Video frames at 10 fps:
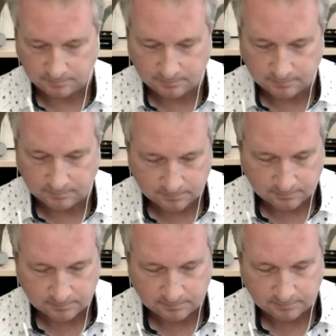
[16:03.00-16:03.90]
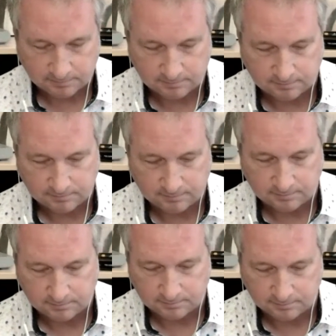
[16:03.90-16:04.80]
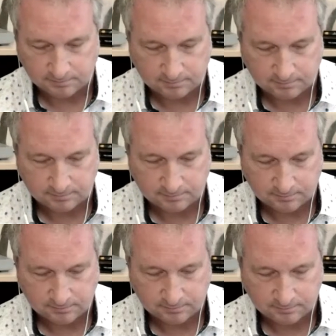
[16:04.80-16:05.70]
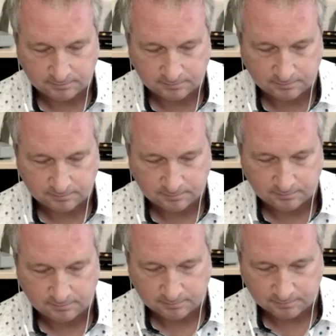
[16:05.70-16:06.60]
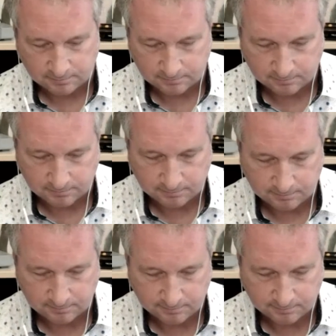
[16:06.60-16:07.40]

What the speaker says: (silent)